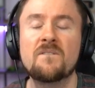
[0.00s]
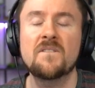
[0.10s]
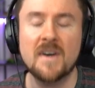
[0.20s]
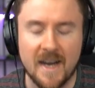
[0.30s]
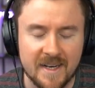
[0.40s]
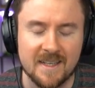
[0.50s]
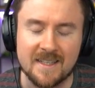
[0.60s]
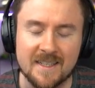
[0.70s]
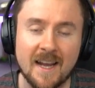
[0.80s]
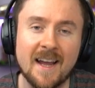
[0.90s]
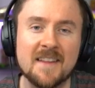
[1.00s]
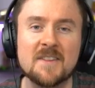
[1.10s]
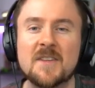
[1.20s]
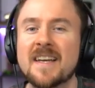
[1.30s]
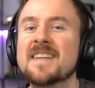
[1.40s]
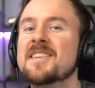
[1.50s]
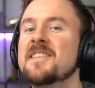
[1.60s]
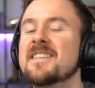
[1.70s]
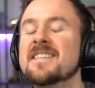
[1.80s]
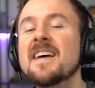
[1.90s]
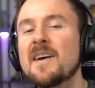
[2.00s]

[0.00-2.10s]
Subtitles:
finally, and thank goodness,